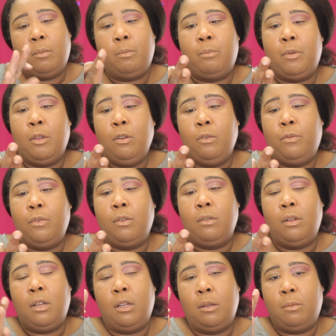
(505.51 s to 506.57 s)
Beautiful
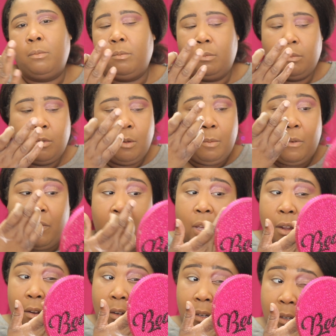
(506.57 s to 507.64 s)
on my
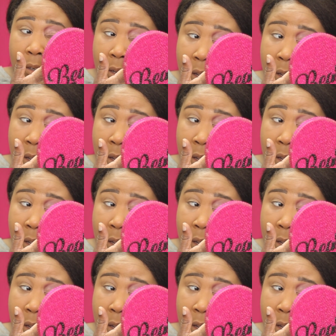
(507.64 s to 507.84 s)
finger.